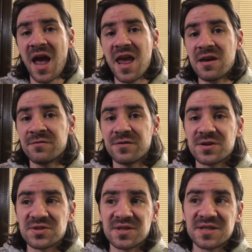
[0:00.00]
a
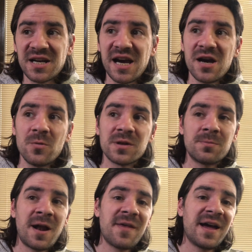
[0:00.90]
versatile
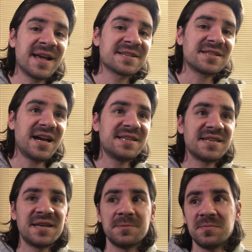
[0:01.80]
with rather
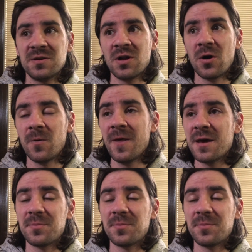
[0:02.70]
exciting, you know,